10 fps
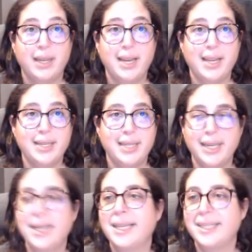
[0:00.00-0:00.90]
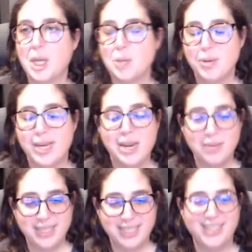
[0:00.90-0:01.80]
And so when I
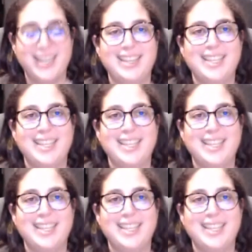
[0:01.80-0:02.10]
went to create the